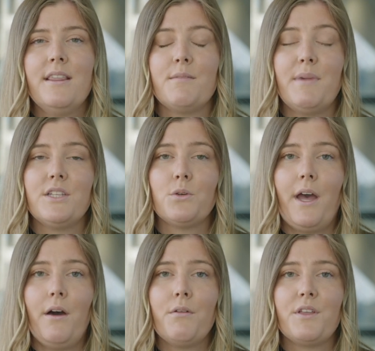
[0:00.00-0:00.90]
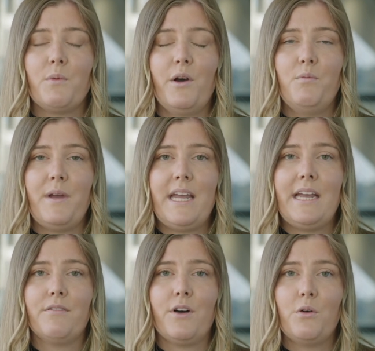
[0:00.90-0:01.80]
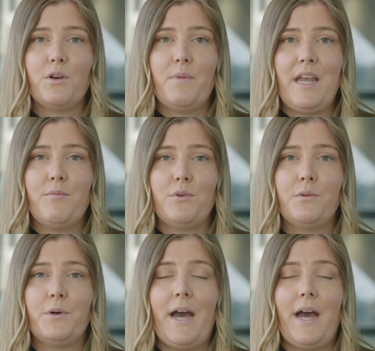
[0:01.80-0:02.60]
the mental health and well-being of older people